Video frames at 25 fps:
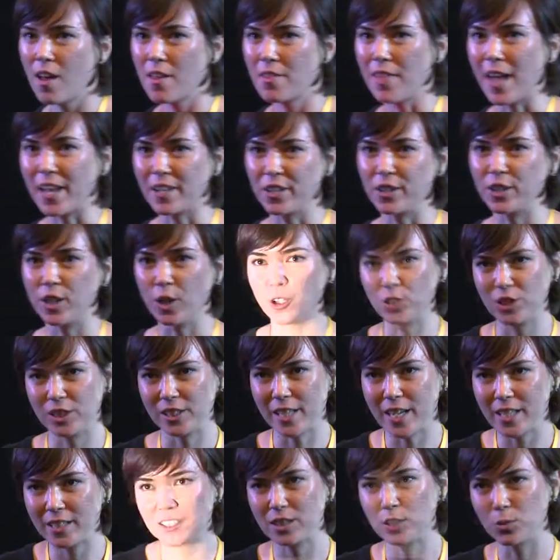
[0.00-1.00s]
that
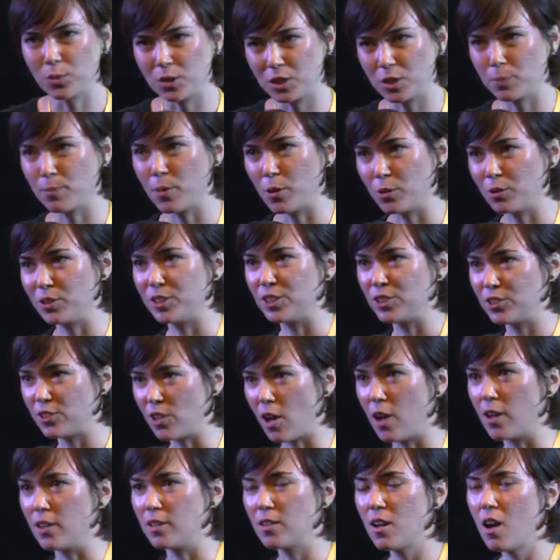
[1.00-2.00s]
negotiation was supposed to
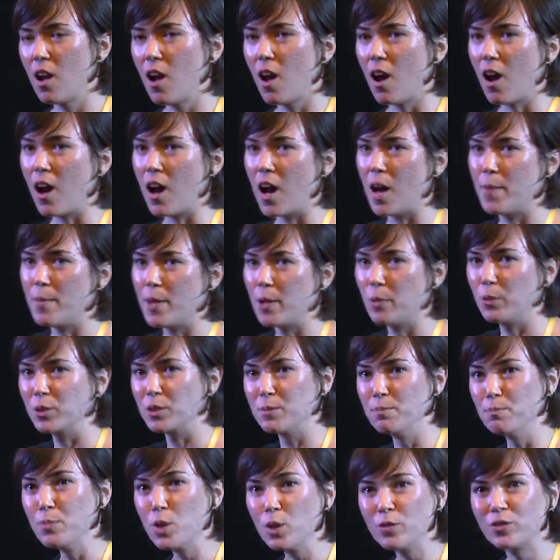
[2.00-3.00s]
start, it
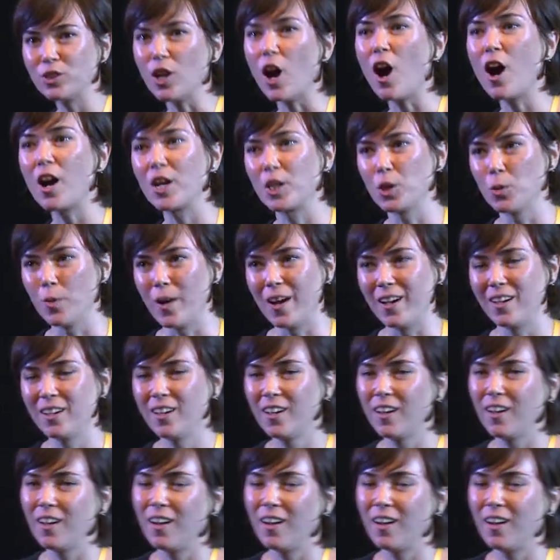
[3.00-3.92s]
was moved to Ottawa,